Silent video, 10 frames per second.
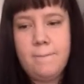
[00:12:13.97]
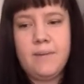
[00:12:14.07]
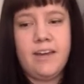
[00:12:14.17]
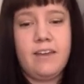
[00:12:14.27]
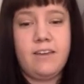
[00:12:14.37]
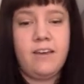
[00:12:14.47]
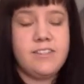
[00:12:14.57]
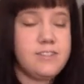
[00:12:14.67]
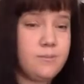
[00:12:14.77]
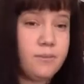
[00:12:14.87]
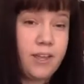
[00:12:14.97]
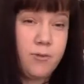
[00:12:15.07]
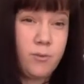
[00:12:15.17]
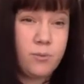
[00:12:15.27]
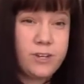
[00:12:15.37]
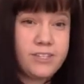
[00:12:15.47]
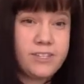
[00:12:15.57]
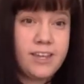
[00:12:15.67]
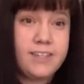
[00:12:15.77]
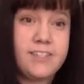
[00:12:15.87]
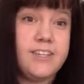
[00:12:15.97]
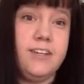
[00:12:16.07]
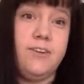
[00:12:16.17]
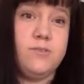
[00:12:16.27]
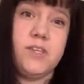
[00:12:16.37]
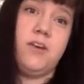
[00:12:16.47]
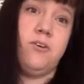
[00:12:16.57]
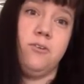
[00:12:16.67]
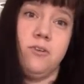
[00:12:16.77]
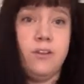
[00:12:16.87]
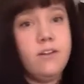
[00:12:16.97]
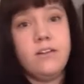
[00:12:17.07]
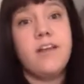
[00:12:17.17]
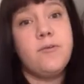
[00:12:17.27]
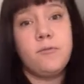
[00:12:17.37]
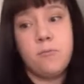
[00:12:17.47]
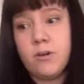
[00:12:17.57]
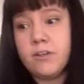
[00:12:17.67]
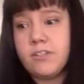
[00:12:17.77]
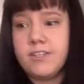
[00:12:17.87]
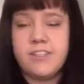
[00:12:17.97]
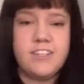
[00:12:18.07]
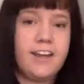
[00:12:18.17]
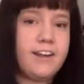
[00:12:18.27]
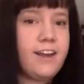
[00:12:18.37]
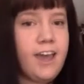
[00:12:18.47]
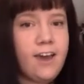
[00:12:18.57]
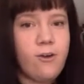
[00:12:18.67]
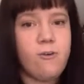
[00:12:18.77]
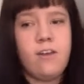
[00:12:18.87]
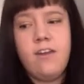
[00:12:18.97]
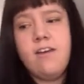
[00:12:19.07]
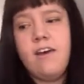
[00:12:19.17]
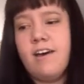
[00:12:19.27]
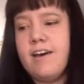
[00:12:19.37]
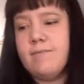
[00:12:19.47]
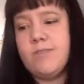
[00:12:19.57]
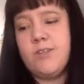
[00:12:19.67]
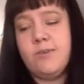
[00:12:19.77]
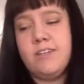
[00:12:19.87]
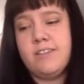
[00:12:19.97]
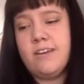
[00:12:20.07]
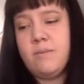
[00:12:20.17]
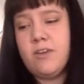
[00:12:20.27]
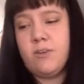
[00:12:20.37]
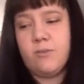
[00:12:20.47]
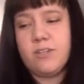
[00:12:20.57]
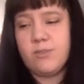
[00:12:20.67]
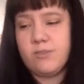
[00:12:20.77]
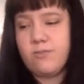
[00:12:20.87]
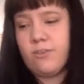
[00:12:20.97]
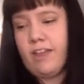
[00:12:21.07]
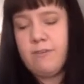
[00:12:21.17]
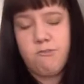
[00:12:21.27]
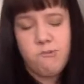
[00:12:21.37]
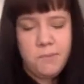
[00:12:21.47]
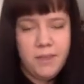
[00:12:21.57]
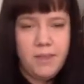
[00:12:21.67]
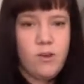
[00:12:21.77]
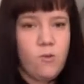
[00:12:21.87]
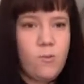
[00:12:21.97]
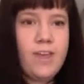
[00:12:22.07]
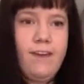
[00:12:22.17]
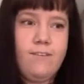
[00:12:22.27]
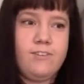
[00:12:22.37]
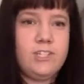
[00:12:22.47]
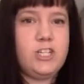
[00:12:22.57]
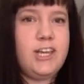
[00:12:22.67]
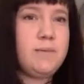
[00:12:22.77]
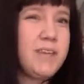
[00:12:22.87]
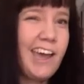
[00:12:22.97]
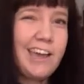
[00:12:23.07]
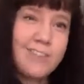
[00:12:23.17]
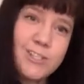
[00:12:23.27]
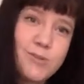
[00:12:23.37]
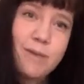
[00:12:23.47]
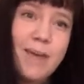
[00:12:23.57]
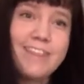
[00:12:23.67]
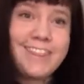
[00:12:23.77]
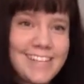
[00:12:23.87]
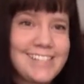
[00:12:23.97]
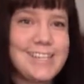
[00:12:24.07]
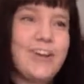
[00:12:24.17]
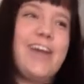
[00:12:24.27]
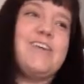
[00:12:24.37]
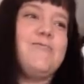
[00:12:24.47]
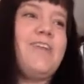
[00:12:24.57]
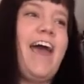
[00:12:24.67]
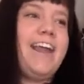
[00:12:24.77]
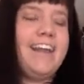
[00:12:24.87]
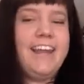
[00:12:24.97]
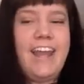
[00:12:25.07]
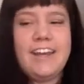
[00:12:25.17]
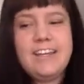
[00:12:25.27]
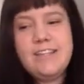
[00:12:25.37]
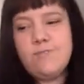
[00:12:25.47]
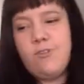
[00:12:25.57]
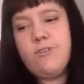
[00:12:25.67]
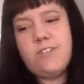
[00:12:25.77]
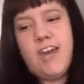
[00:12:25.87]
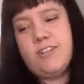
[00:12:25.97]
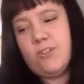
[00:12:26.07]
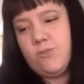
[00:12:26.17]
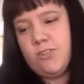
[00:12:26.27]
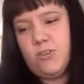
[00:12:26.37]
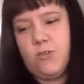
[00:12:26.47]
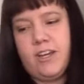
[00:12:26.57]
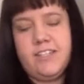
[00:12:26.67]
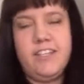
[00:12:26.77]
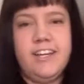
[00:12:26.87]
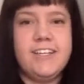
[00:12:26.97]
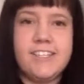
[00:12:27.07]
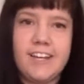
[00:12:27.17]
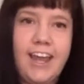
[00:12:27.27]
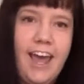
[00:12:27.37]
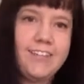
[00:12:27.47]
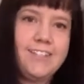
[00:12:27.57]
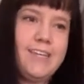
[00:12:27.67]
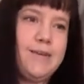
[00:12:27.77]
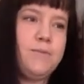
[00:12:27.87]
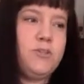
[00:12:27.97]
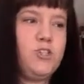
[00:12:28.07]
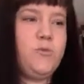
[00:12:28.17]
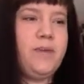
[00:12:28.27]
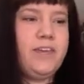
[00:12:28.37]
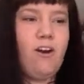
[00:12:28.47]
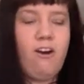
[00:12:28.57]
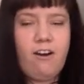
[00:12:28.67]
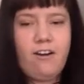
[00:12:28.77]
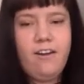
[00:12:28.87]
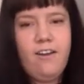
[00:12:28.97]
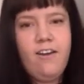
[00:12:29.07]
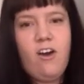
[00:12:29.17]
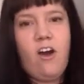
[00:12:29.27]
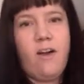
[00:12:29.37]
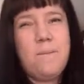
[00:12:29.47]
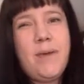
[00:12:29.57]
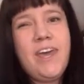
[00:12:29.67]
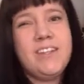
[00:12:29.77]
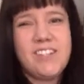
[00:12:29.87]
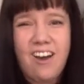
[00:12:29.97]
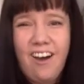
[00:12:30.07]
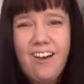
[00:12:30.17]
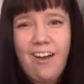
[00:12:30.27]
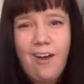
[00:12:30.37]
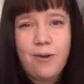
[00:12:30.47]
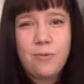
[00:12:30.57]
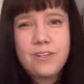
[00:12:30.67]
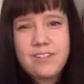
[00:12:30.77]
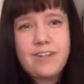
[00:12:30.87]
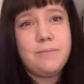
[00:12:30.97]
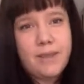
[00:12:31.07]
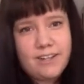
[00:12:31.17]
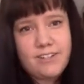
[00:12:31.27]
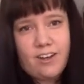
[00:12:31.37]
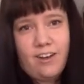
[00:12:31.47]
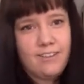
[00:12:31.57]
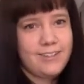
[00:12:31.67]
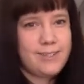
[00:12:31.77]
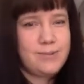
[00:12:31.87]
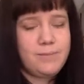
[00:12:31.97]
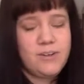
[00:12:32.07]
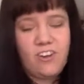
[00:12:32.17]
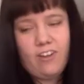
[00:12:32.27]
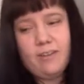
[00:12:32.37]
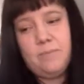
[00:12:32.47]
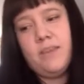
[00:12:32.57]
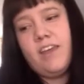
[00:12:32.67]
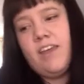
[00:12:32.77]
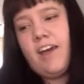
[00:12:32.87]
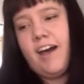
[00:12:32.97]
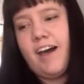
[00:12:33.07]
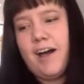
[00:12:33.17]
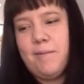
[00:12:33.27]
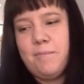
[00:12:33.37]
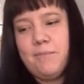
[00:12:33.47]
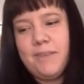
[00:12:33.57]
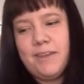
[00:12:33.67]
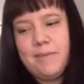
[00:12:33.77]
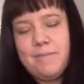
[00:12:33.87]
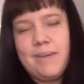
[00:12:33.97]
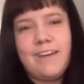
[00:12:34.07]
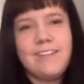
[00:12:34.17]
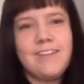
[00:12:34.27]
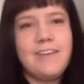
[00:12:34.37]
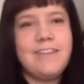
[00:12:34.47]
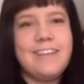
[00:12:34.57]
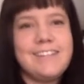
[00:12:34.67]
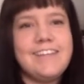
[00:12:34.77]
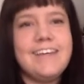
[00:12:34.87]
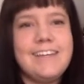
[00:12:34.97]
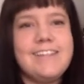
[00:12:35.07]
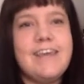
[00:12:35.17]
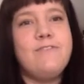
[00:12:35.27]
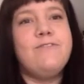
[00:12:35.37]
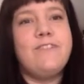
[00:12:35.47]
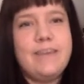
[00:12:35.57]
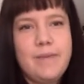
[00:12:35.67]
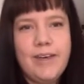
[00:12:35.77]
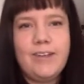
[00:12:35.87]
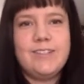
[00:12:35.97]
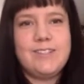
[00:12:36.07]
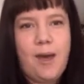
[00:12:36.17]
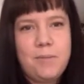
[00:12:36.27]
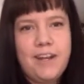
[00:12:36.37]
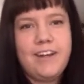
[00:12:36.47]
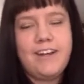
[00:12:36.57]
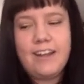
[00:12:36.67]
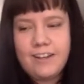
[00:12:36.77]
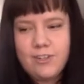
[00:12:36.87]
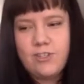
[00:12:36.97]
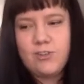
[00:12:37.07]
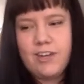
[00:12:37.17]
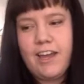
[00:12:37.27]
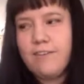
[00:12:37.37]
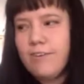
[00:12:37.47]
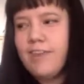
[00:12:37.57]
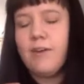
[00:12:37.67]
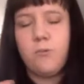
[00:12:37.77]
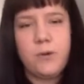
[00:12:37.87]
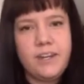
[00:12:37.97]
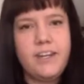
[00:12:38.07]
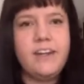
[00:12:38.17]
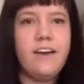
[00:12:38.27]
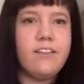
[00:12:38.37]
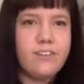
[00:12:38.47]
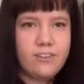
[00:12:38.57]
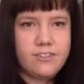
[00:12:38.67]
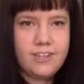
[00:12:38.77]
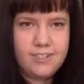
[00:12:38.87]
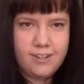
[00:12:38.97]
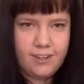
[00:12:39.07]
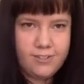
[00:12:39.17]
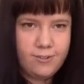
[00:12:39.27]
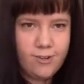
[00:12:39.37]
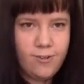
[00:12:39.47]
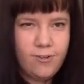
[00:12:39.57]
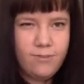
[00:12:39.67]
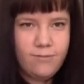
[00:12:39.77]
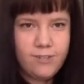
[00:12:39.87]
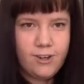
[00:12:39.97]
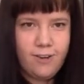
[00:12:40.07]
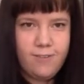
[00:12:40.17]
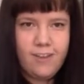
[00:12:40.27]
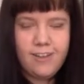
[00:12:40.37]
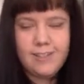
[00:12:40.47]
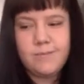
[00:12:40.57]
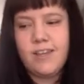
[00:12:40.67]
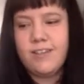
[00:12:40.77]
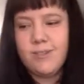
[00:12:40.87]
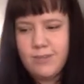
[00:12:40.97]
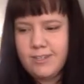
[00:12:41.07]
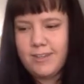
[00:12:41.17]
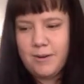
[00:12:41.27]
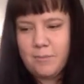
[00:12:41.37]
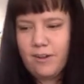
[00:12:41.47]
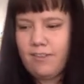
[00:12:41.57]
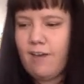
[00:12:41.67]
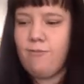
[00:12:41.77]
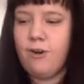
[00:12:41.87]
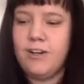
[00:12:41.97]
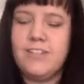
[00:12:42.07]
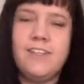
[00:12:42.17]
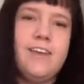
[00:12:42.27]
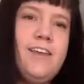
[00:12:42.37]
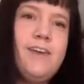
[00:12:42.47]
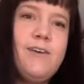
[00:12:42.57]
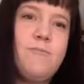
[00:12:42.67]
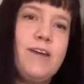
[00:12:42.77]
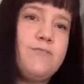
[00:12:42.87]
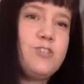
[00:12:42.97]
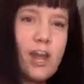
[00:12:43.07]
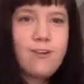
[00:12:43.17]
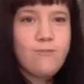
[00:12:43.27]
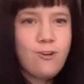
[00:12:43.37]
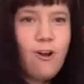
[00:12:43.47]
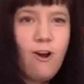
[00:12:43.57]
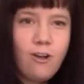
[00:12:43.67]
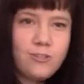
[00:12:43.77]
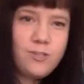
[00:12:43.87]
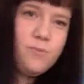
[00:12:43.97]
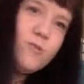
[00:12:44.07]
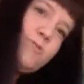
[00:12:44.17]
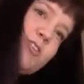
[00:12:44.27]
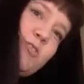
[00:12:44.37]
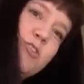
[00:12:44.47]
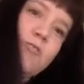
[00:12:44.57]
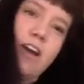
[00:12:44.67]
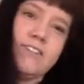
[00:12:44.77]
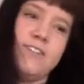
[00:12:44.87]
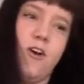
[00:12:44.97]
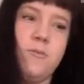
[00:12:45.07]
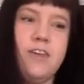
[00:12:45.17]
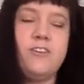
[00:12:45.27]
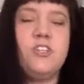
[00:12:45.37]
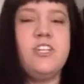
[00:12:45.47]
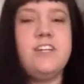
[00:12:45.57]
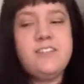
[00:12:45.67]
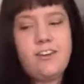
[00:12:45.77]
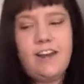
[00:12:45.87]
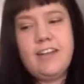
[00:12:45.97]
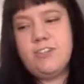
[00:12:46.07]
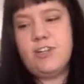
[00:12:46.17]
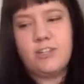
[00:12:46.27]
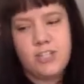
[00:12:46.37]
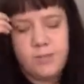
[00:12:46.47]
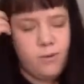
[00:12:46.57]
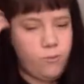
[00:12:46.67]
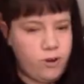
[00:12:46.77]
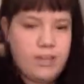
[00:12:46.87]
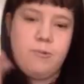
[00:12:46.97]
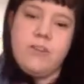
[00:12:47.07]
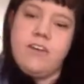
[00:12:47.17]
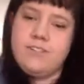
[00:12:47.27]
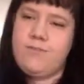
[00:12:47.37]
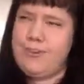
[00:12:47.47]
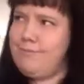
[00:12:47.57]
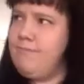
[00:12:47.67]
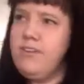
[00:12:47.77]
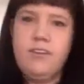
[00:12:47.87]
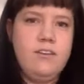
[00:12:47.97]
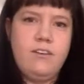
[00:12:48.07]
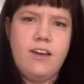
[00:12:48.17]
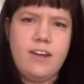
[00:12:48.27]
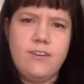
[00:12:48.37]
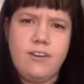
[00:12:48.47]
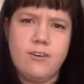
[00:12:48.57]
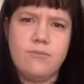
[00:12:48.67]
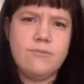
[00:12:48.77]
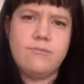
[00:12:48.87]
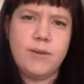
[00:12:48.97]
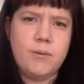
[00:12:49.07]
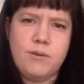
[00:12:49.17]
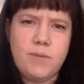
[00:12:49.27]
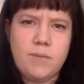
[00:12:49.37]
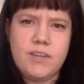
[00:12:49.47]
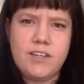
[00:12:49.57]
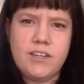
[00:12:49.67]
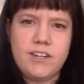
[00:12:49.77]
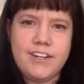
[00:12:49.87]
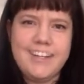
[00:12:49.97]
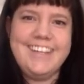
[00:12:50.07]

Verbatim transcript: my custom Lightroom presets. He knows how Lightroom works inside and out. Um, so he's going to be your resource for Lightroom. We have Jamie Ivins, who I met this year at United, and he's full of tattoos and craziness. And I asked him to be our our man tog, our resident man tog. That's what I'm going to call him. Um, because this is a female dominated industry and i feel like we need a little testosterone on photography awesome sauce so he's going to bring that for us we have jennifer hall chapoose who you guys know because she is our intern she's been working with us for i don't know maybe maybe a year